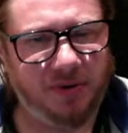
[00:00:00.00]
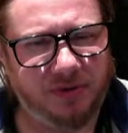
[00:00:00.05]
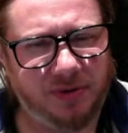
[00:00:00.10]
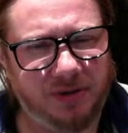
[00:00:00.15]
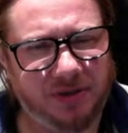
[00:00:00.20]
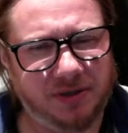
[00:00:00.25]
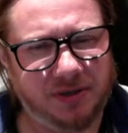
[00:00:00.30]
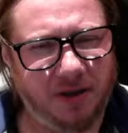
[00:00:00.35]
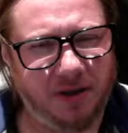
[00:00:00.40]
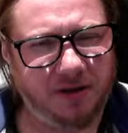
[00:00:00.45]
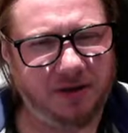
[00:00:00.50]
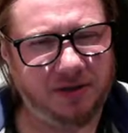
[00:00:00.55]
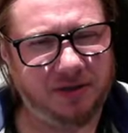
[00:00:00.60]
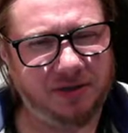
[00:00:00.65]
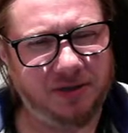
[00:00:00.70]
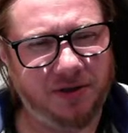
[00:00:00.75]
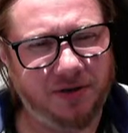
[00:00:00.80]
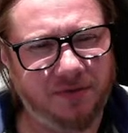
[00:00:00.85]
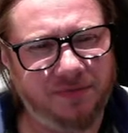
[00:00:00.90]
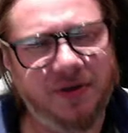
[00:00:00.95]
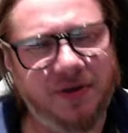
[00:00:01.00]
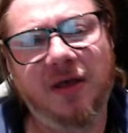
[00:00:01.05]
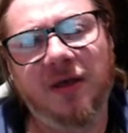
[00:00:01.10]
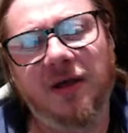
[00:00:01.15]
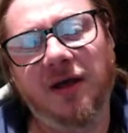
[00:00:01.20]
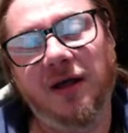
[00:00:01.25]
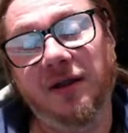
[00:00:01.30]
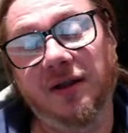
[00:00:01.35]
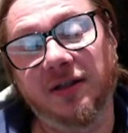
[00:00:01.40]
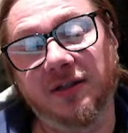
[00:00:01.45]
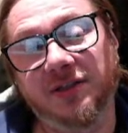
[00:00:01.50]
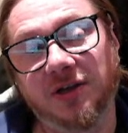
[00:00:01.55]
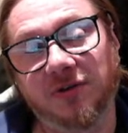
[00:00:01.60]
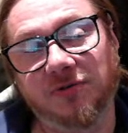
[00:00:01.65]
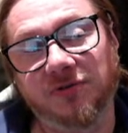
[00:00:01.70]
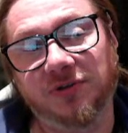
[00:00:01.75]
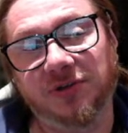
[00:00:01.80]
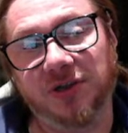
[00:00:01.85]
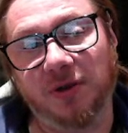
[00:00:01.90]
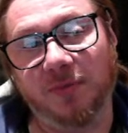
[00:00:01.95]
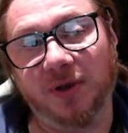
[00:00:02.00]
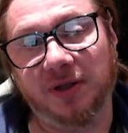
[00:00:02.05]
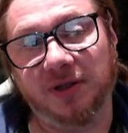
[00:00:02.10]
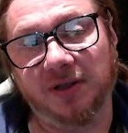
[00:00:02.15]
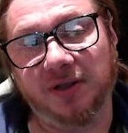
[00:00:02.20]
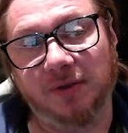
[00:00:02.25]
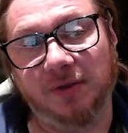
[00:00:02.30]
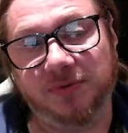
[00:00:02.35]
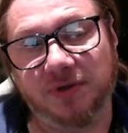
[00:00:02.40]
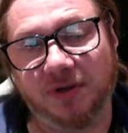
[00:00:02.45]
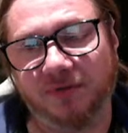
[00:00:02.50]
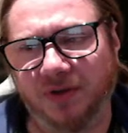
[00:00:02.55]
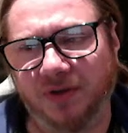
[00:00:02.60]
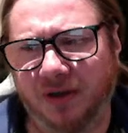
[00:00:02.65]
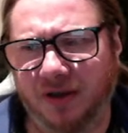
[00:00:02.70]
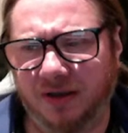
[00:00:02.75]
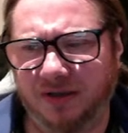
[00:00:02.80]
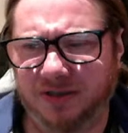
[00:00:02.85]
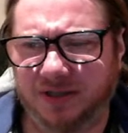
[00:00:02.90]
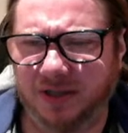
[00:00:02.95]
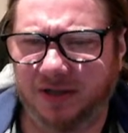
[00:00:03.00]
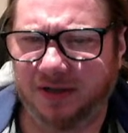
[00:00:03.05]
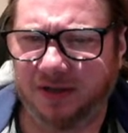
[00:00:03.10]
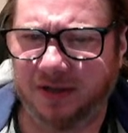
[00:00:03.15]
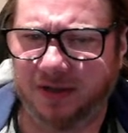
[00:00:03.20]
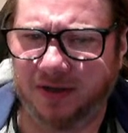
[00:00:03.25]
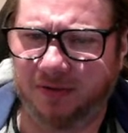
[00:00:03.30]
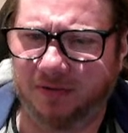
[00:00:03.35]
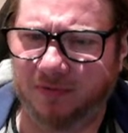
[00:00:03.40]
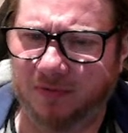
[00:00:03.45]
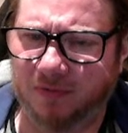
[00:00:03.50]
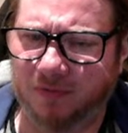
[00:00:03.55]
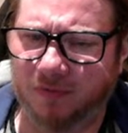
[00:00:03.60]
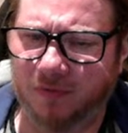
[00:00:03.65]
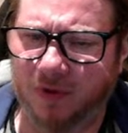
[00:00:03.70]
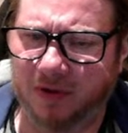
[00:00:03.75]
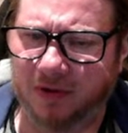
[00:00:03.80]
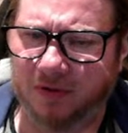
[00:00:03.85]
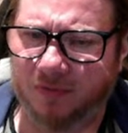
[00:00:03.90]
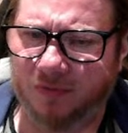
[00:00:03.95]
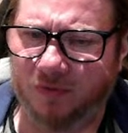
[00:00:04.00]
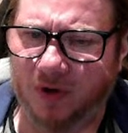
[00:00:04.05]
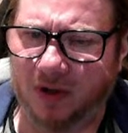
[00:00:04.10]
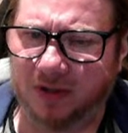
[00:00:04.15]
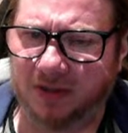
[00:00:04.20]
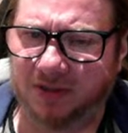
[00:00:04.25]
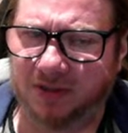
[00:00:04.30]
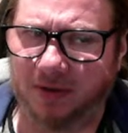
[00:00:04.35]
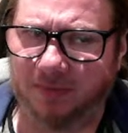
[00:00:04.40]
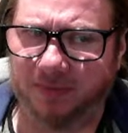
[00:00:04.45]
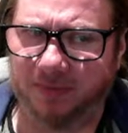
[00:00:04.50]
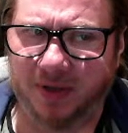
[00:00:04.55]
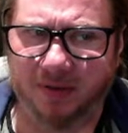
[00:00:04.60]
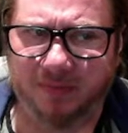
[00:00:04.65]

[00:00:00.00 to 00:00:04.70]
this kind of stuff. And let's go to some other games. I think I stayed here quite quite some time